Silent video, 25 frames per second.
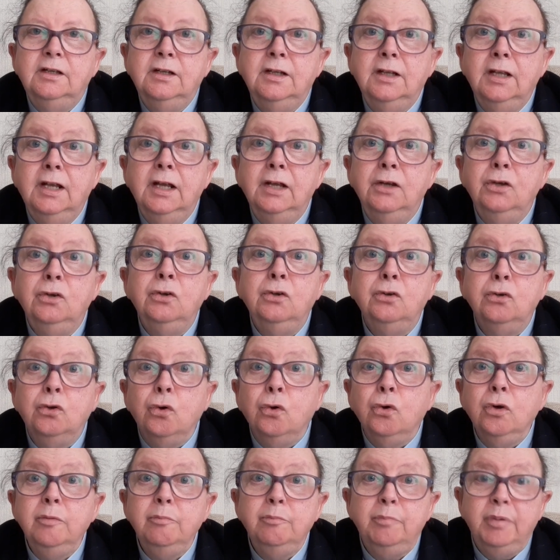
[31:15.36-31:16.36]
Now
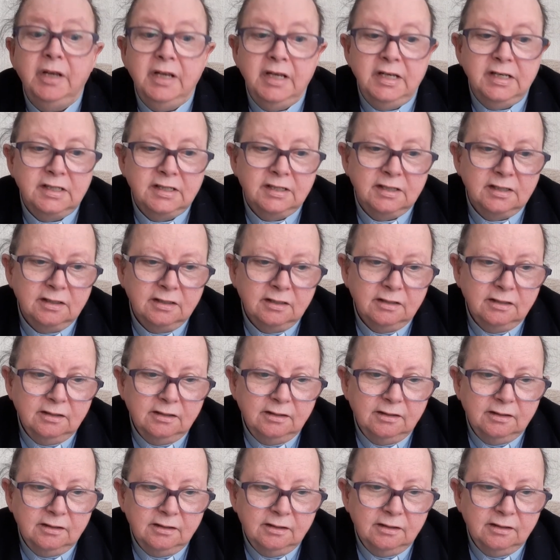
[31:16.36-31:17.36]
go in peace
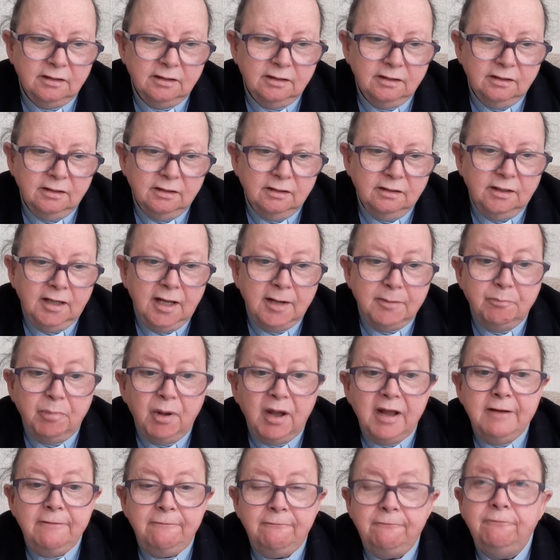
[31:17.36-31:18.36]
and
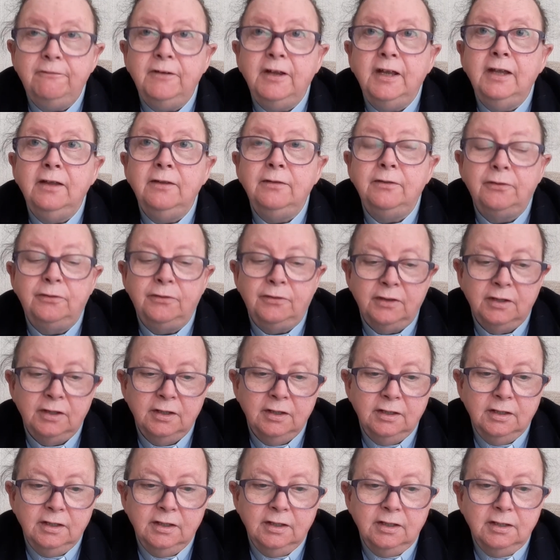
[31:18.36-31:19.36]
by faith
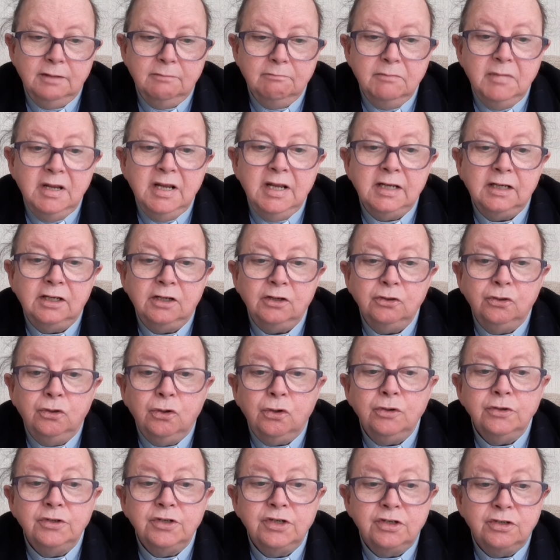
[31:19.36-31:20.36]
make
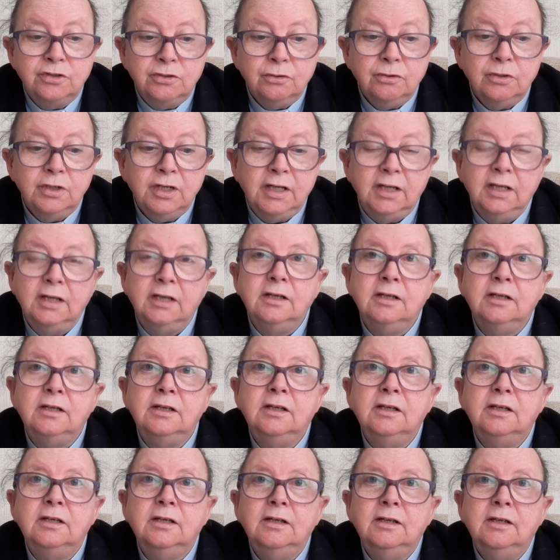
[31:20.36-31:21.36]
God's story
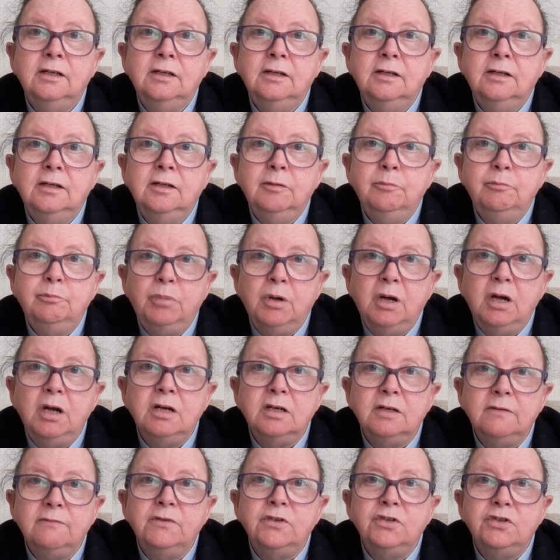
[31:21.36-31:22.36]

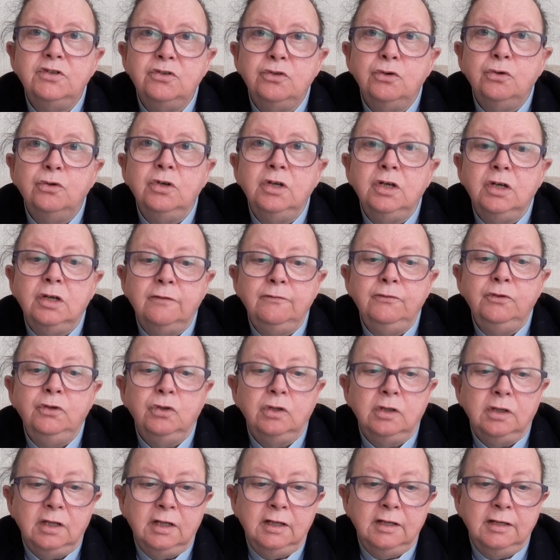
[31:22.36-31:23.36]
part of the story of your
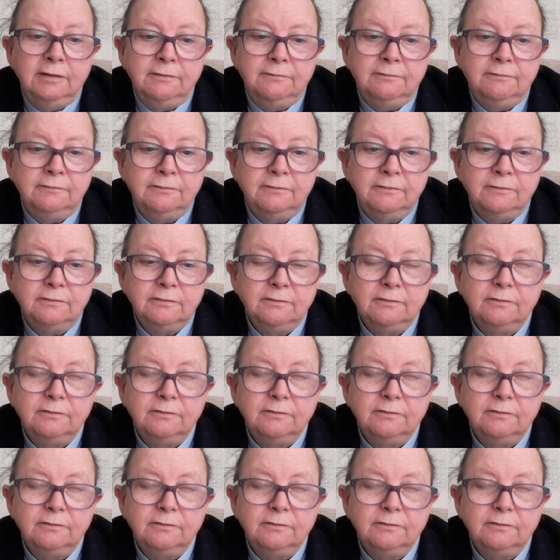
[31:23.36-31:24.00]
life.